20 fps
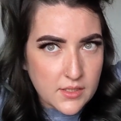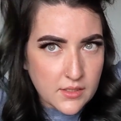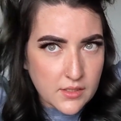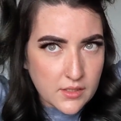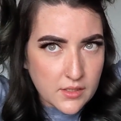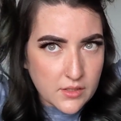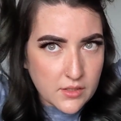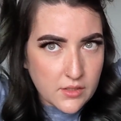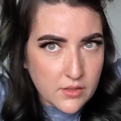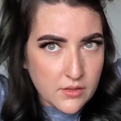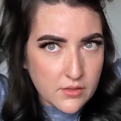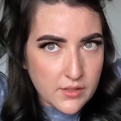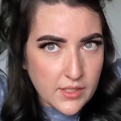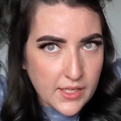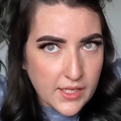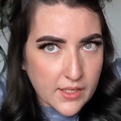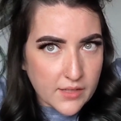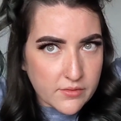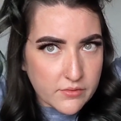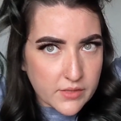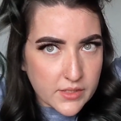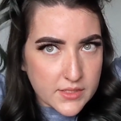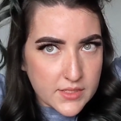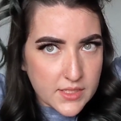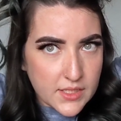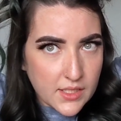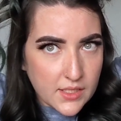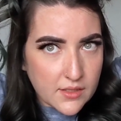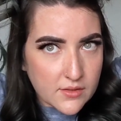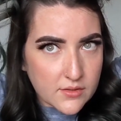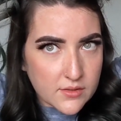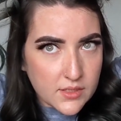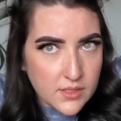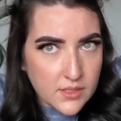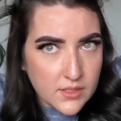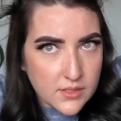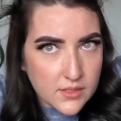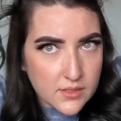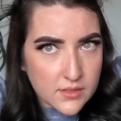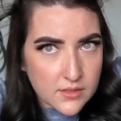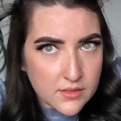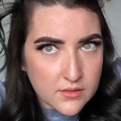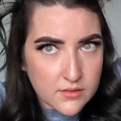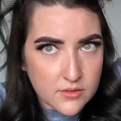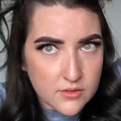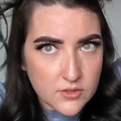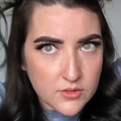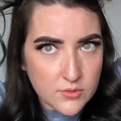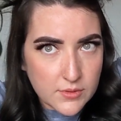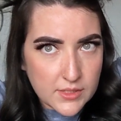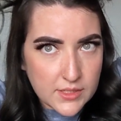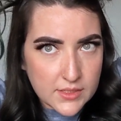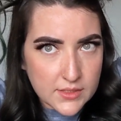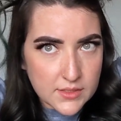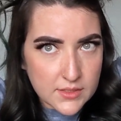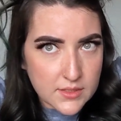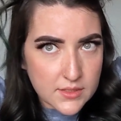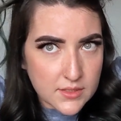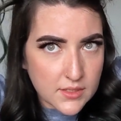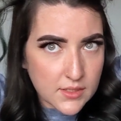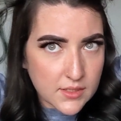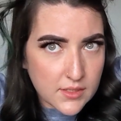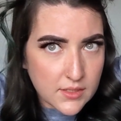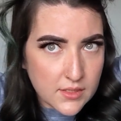gonna go halfway down, twist,